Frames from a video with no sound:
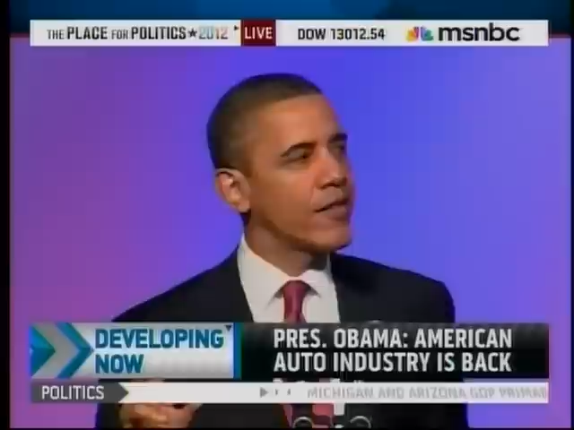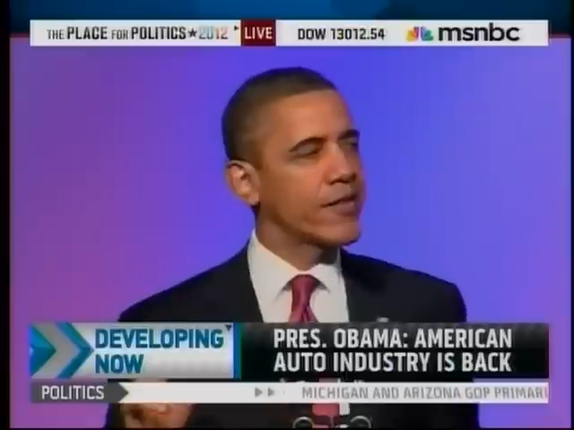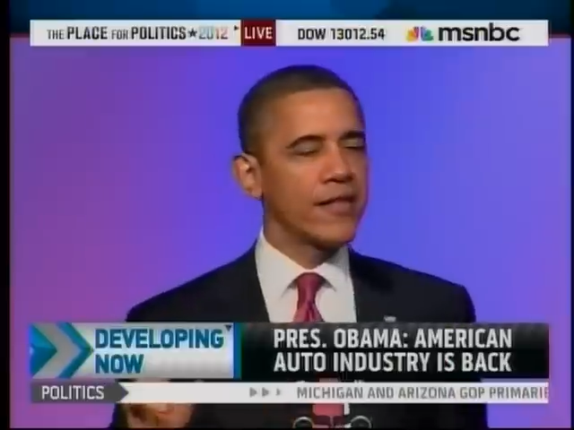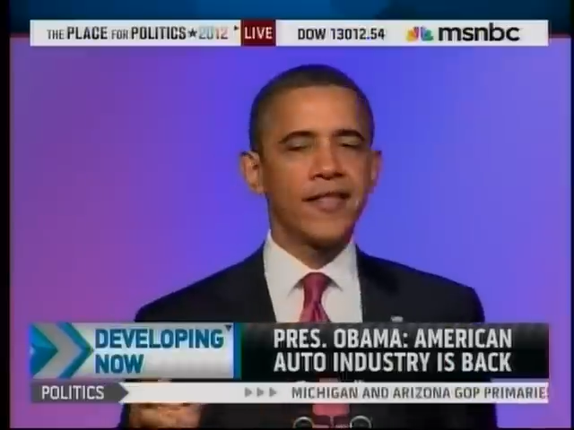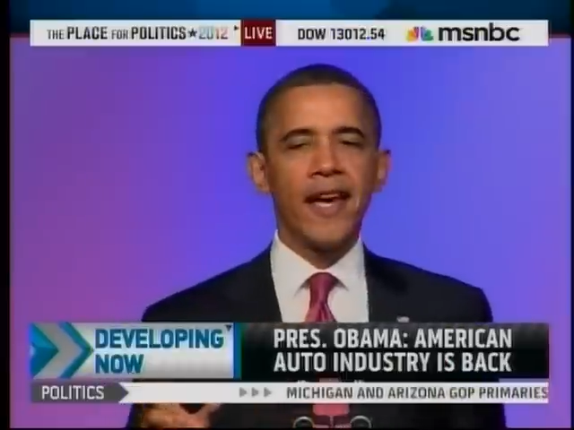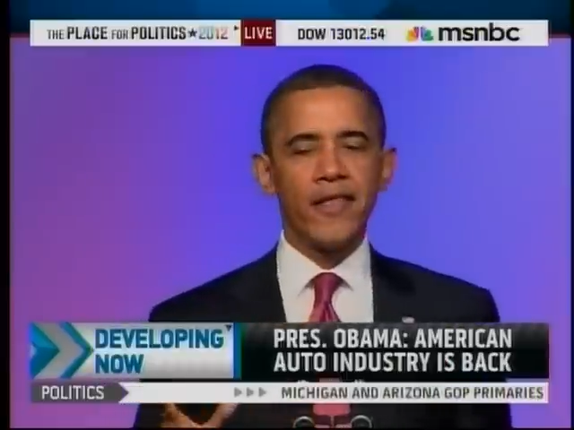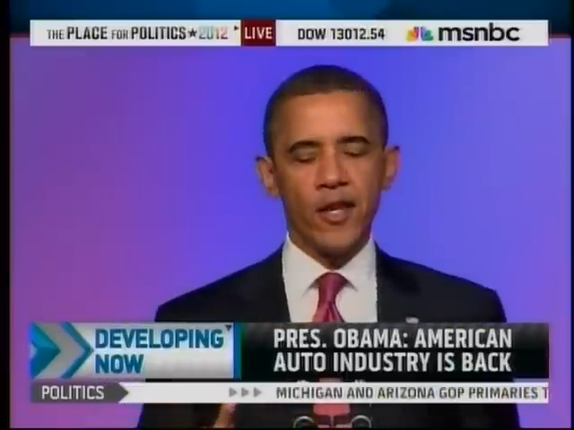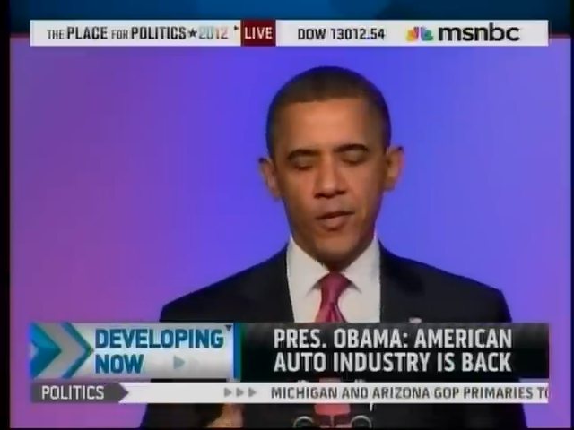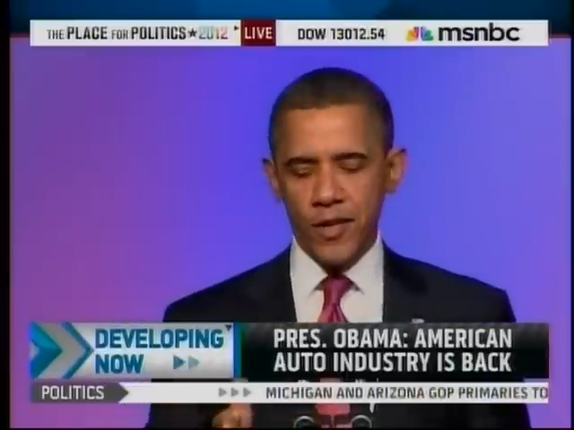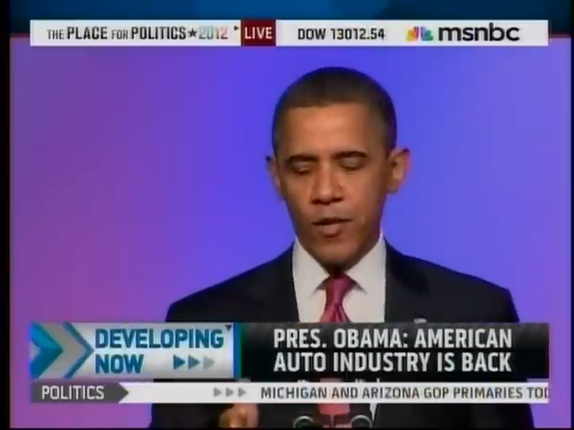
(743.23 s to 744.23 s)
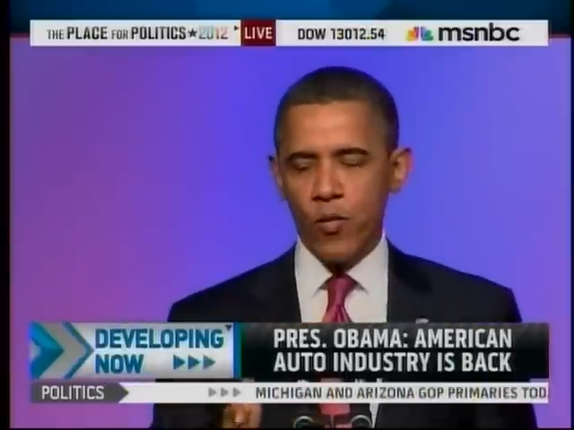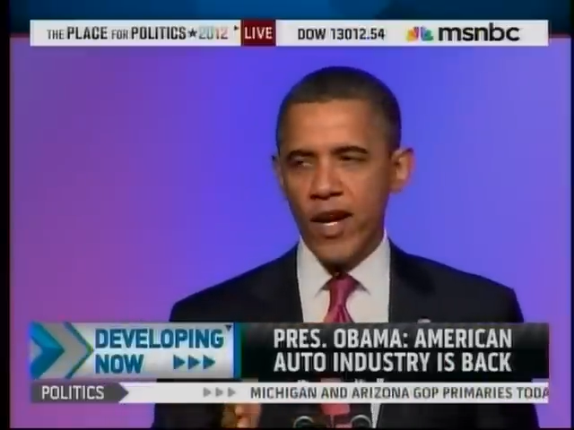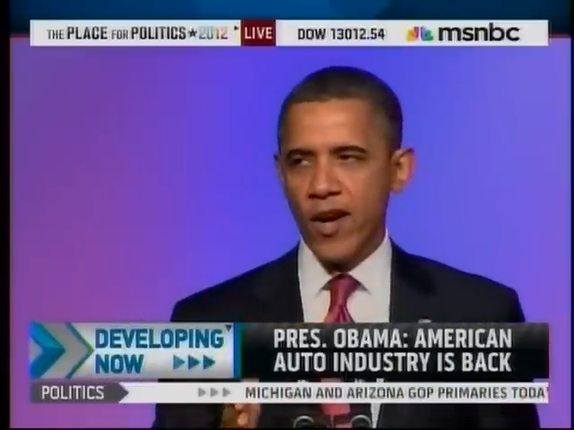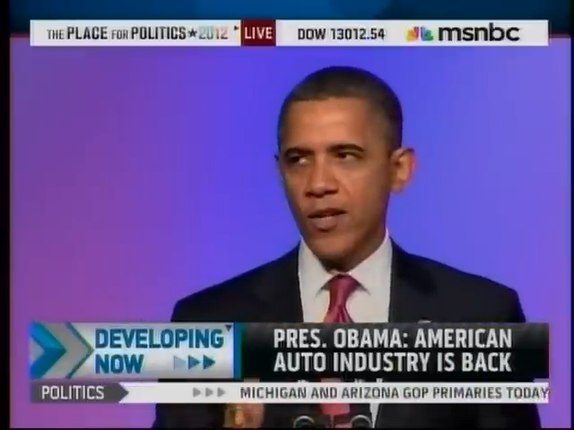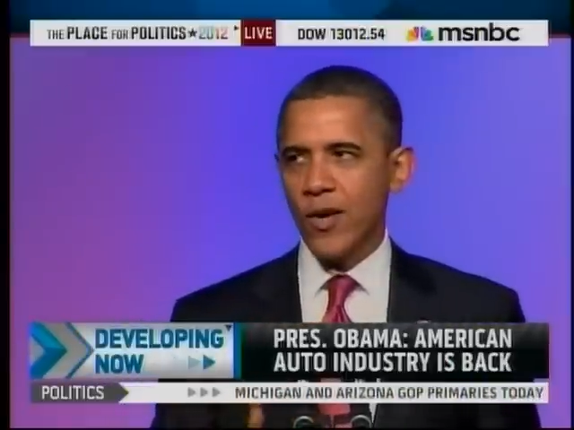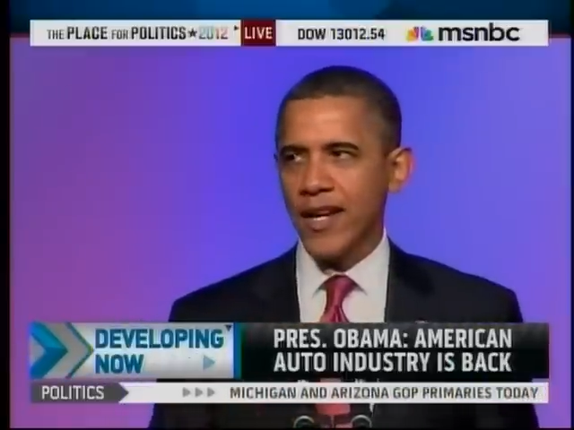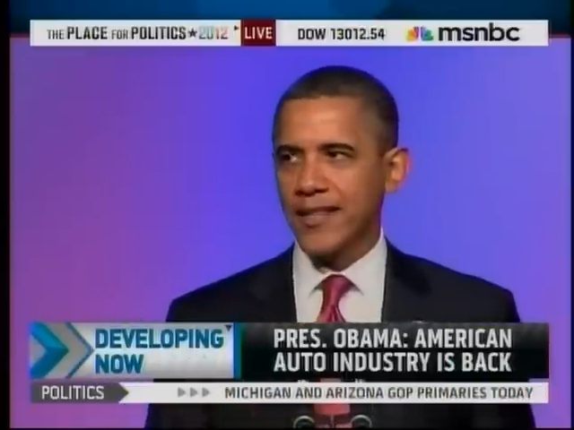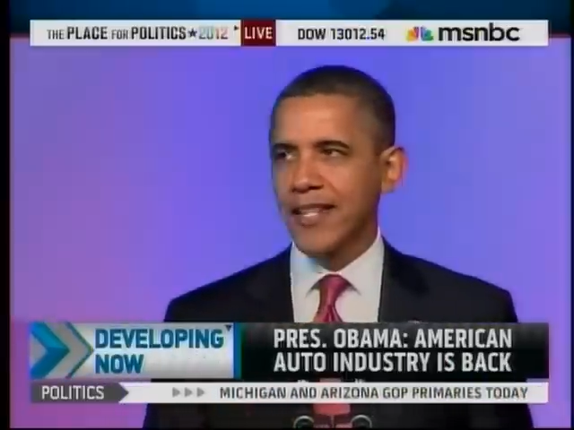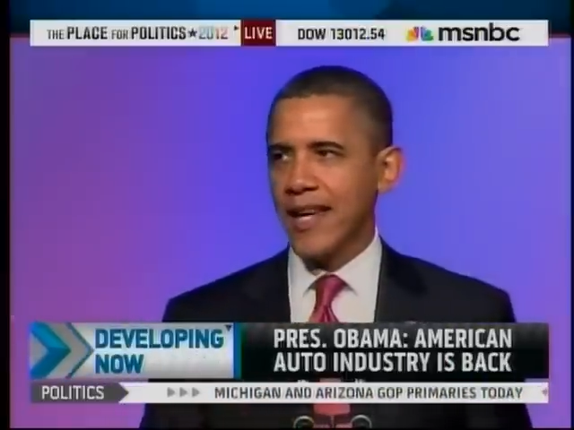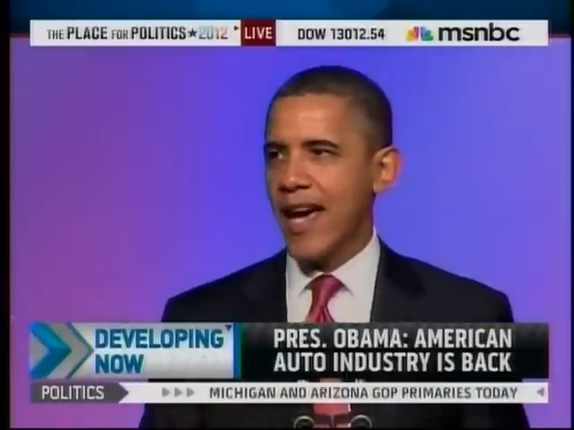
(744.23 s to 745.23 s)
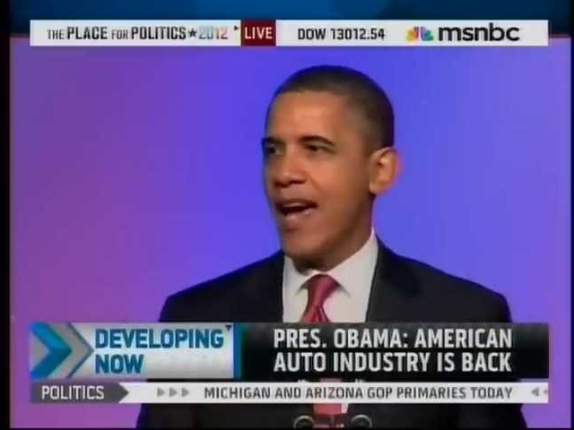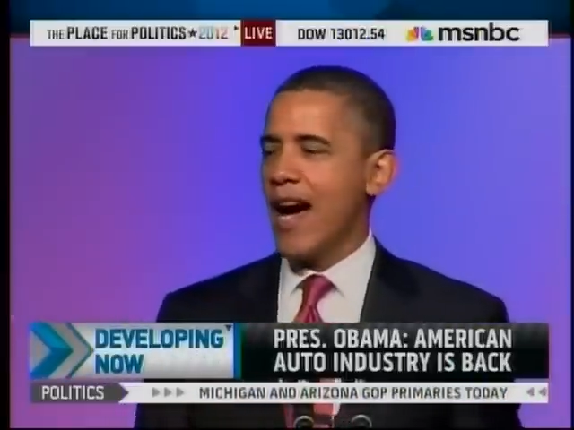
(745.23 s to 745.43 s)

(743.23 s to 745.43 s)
this at the State of the Union. We are doing it today.